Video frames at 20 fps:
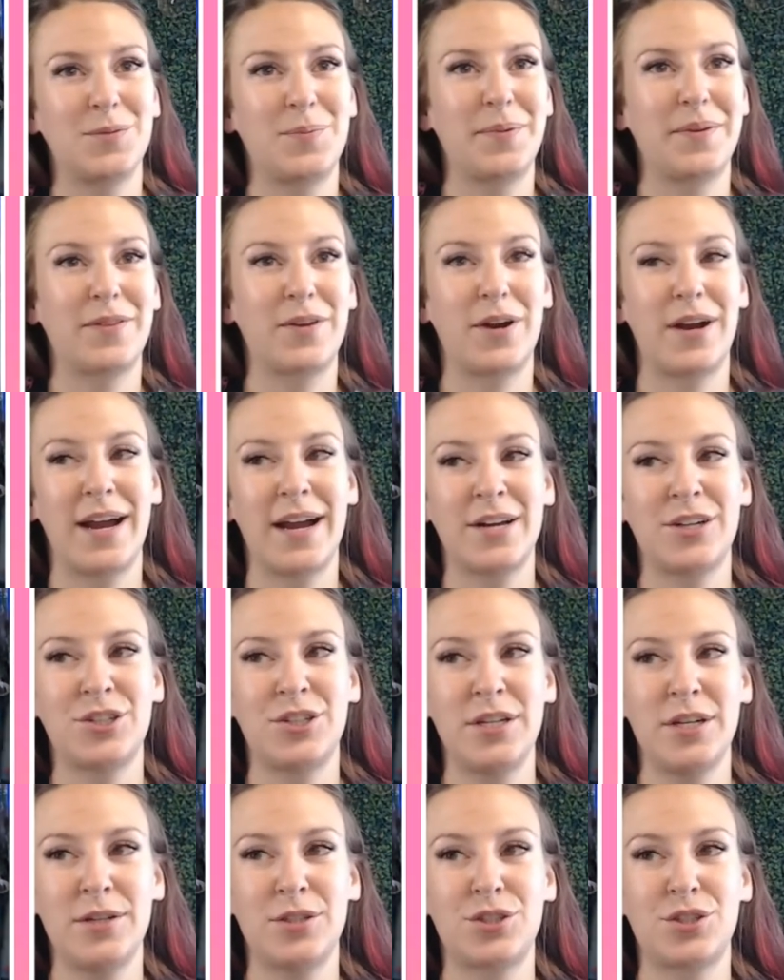but they're
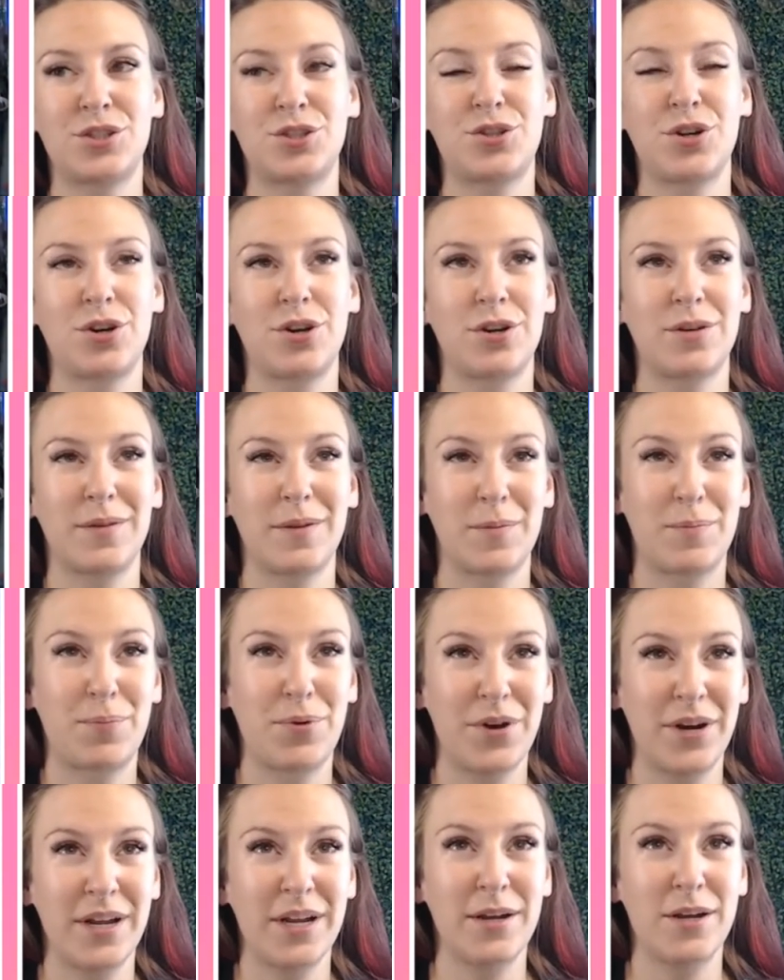actually they're
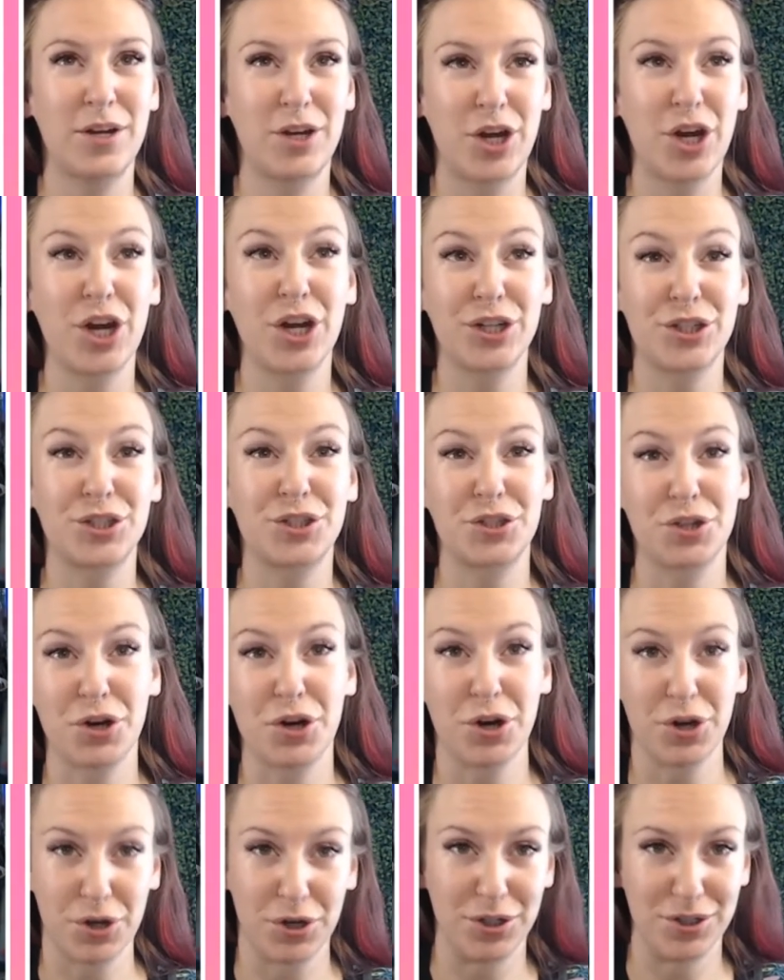pretty good
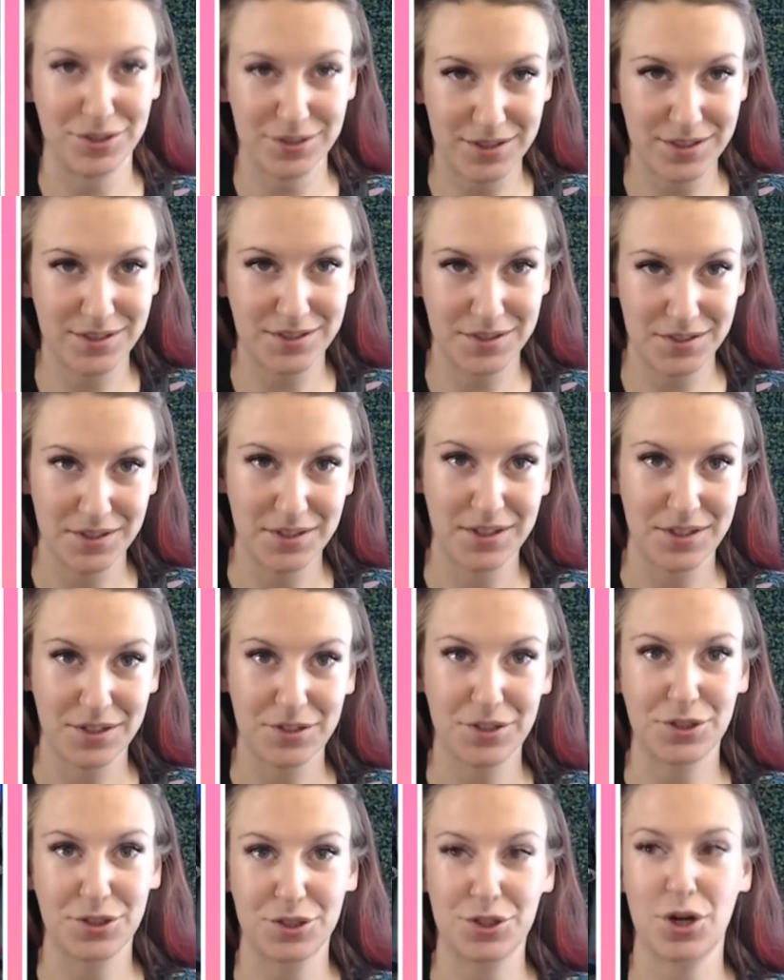circles
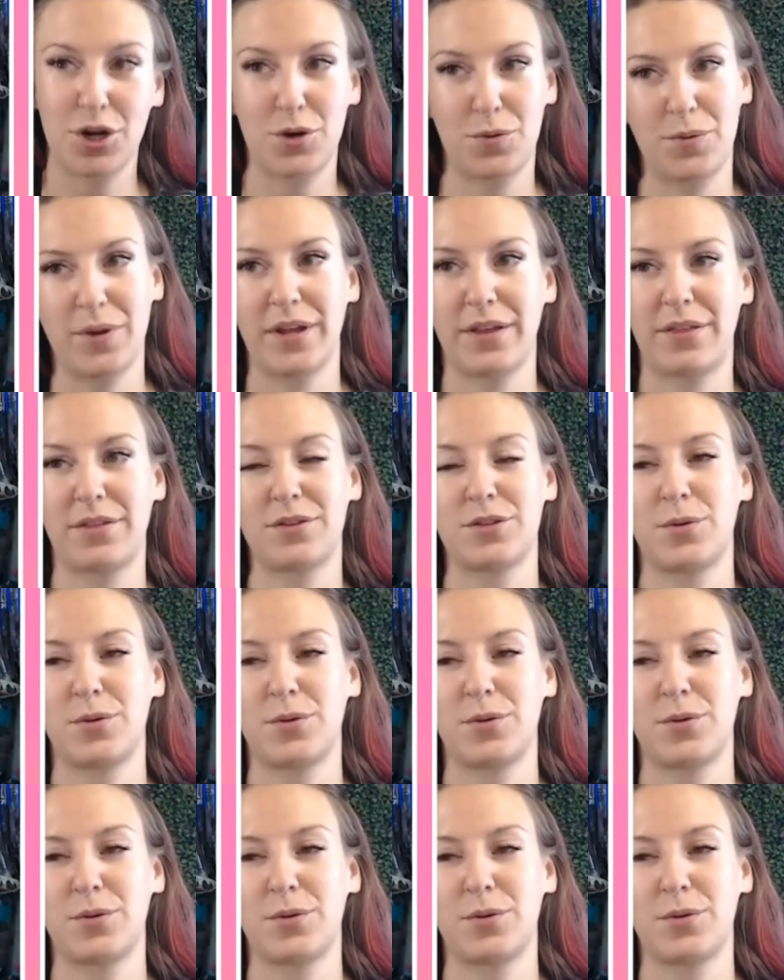to start with.